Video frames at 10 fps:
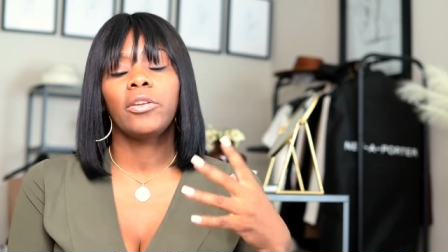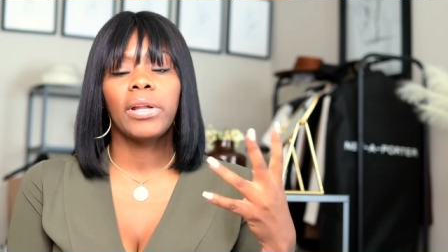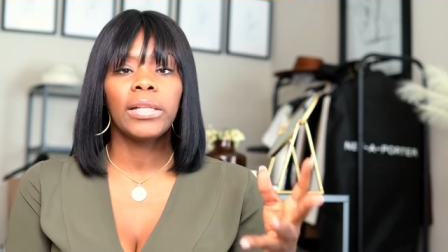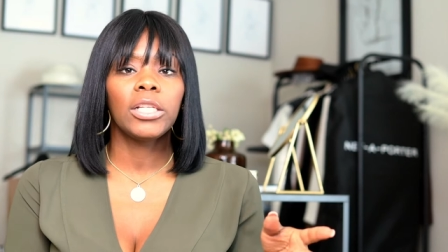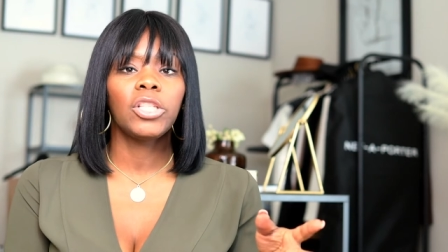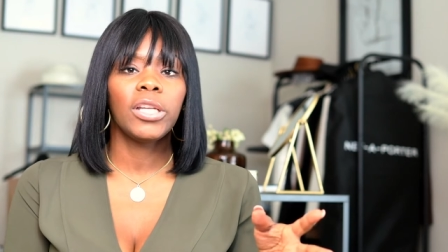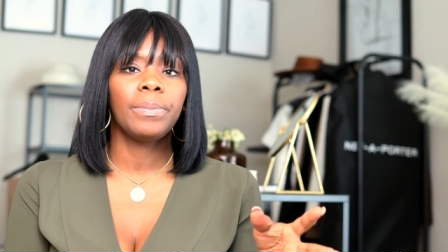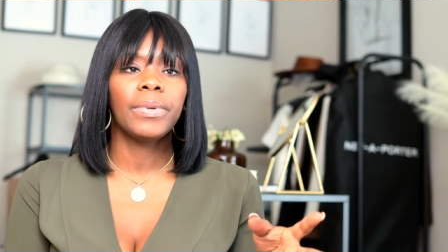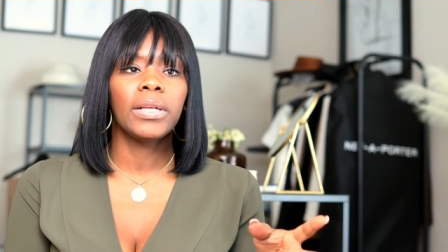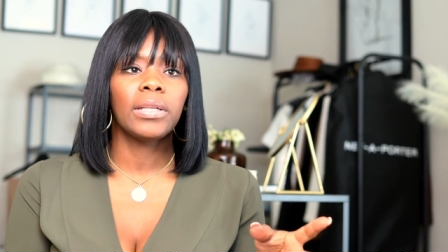They're not the
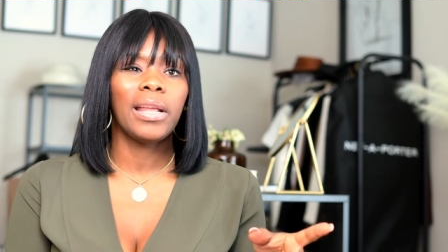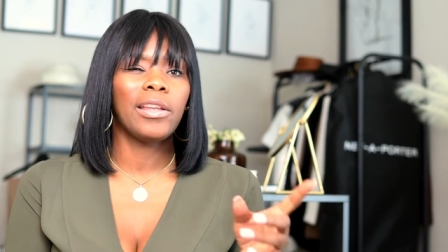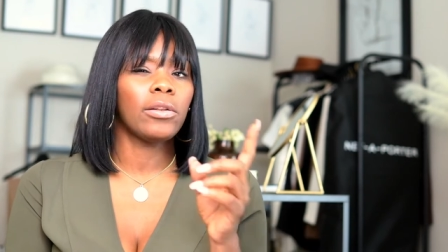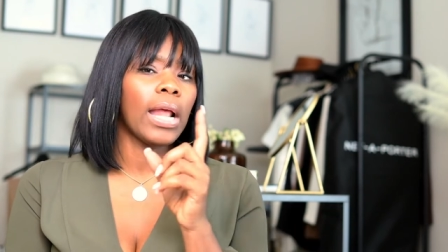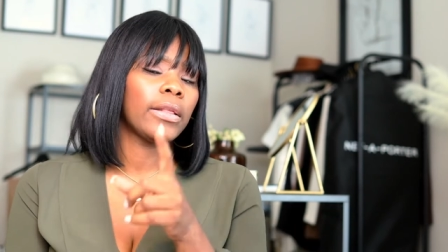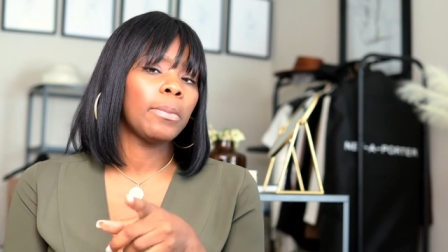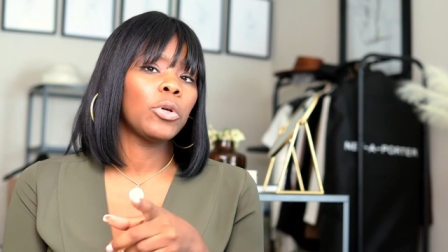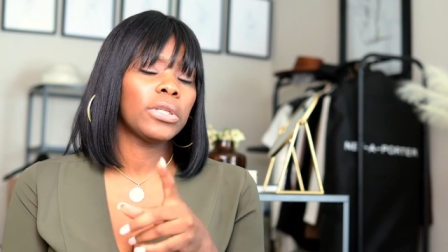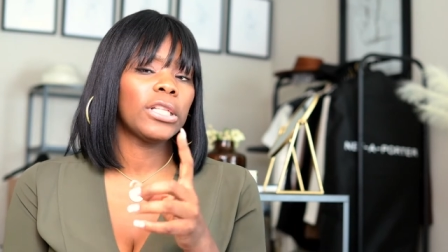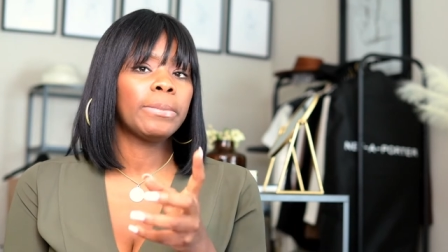cheapest and they're not the
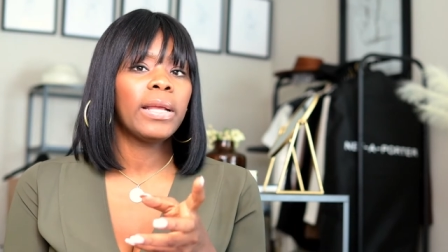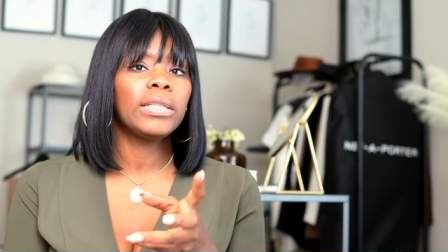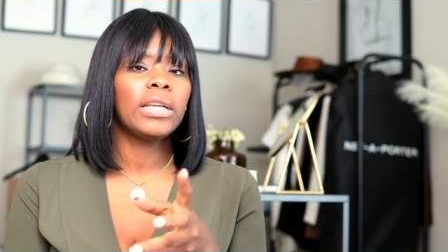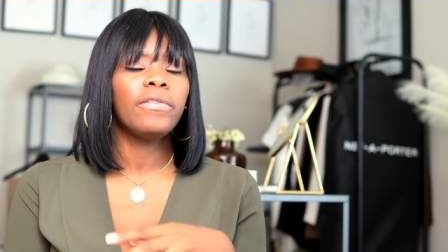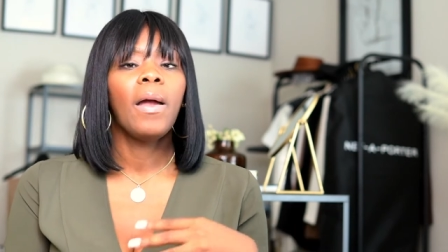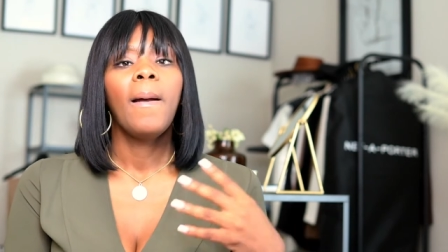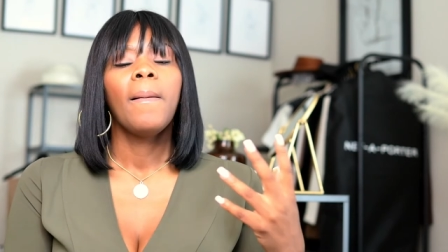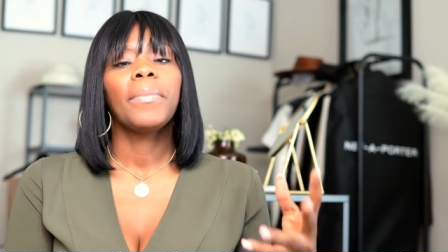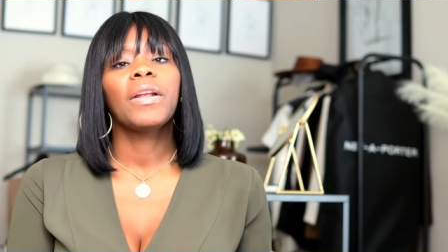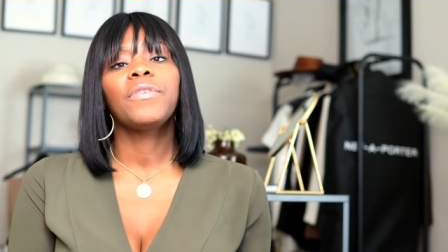most expensive,
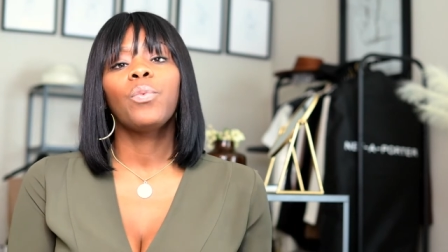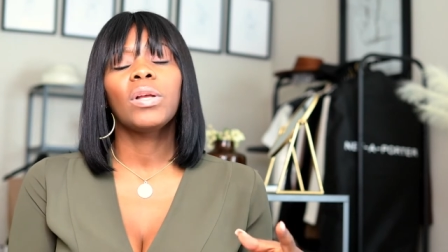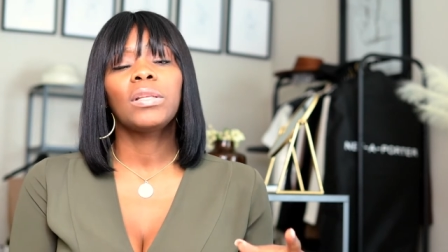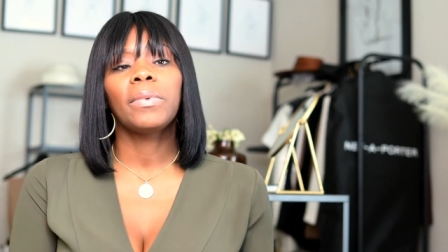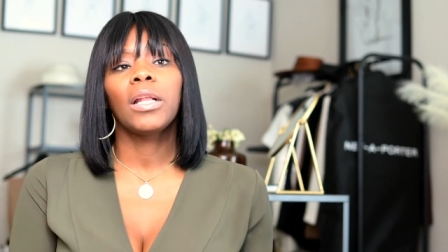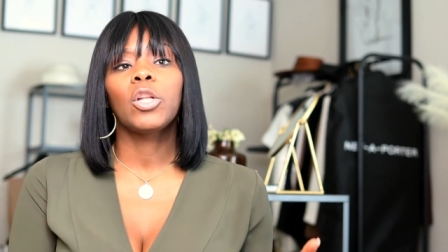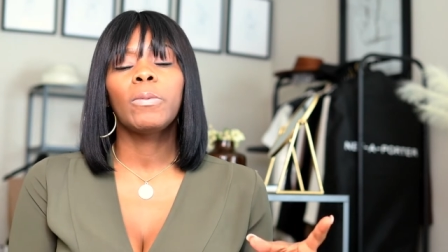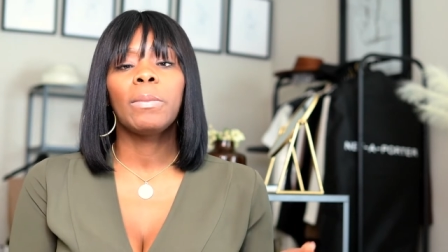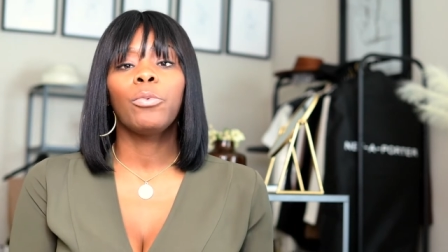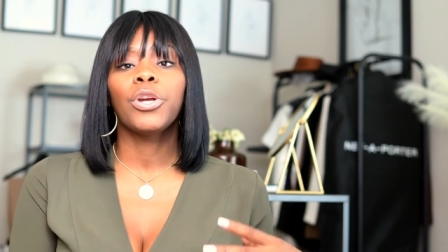but if you want something a
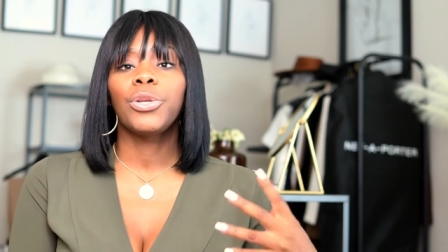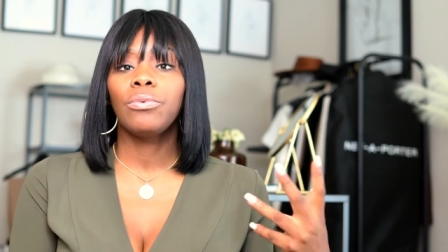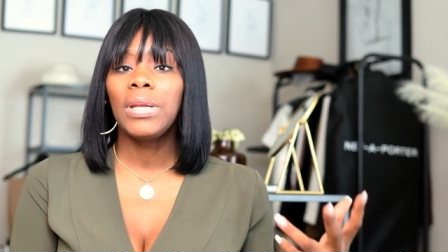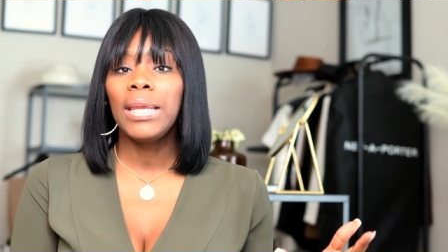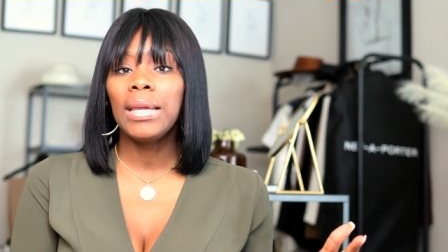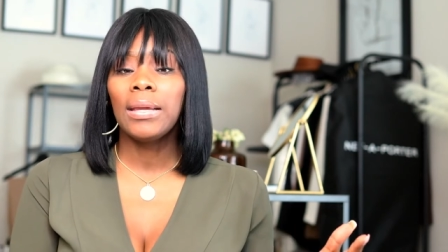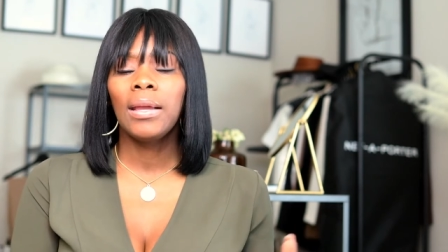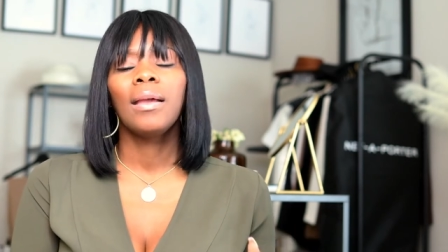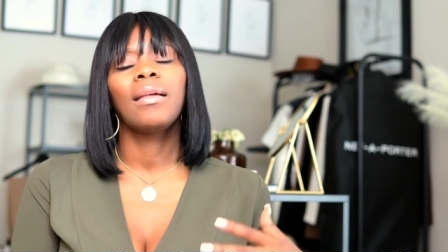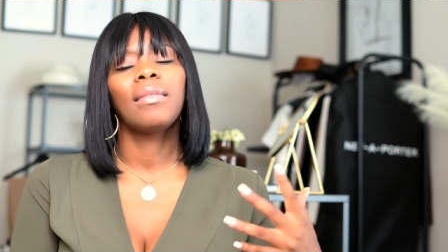little bit more unique,
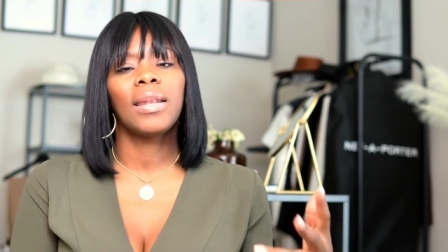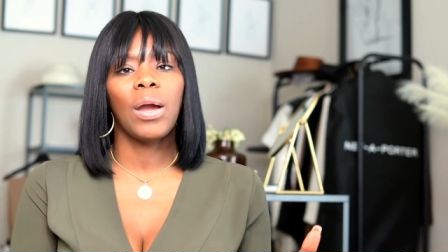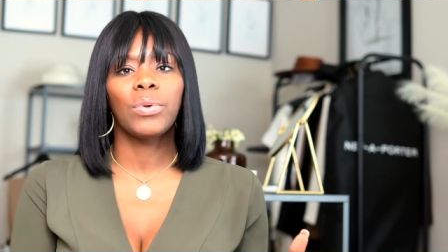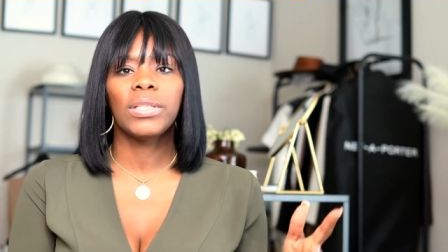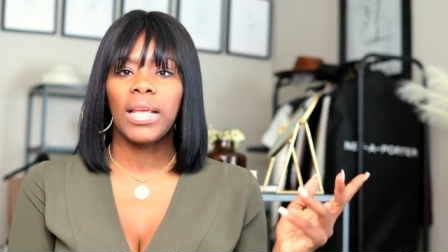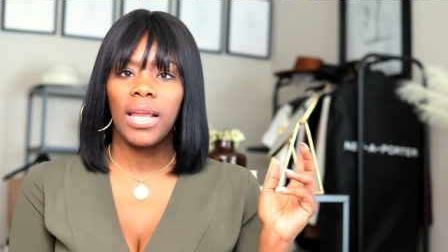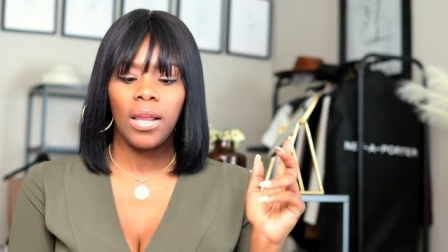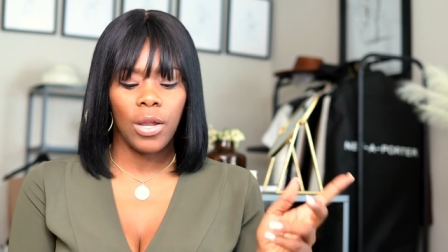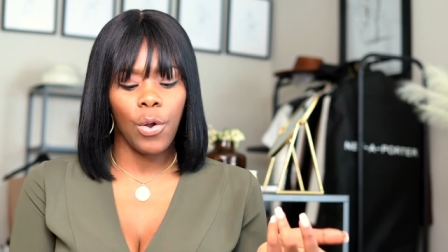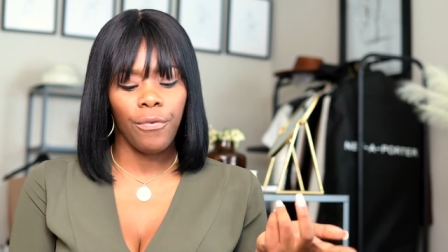then I would
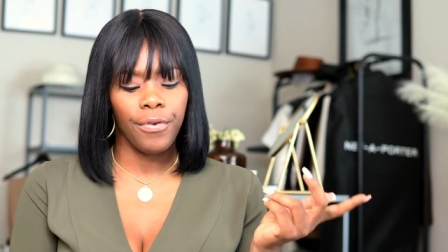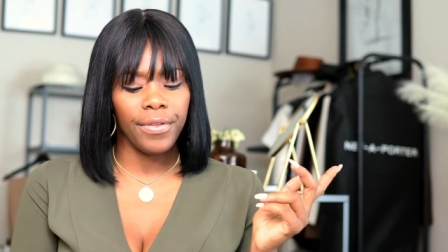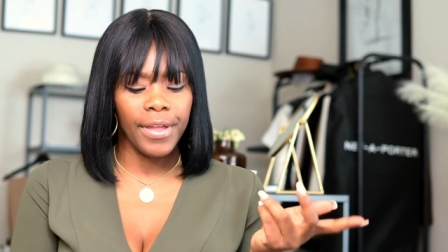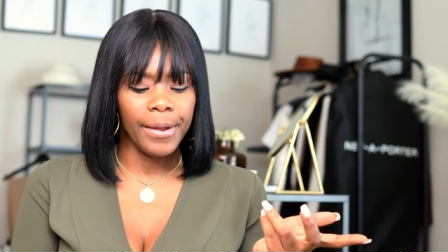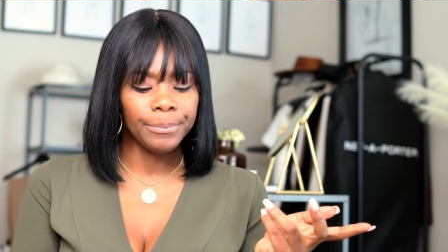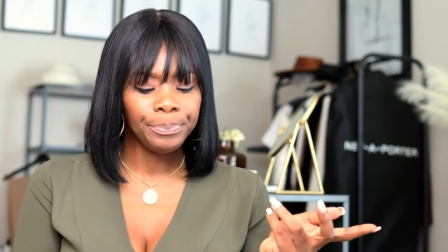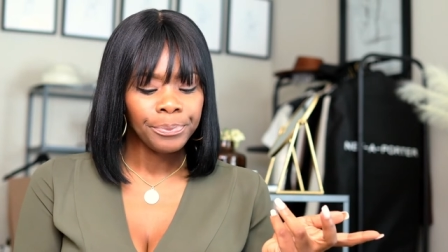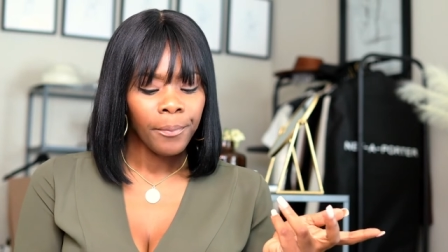say go for them.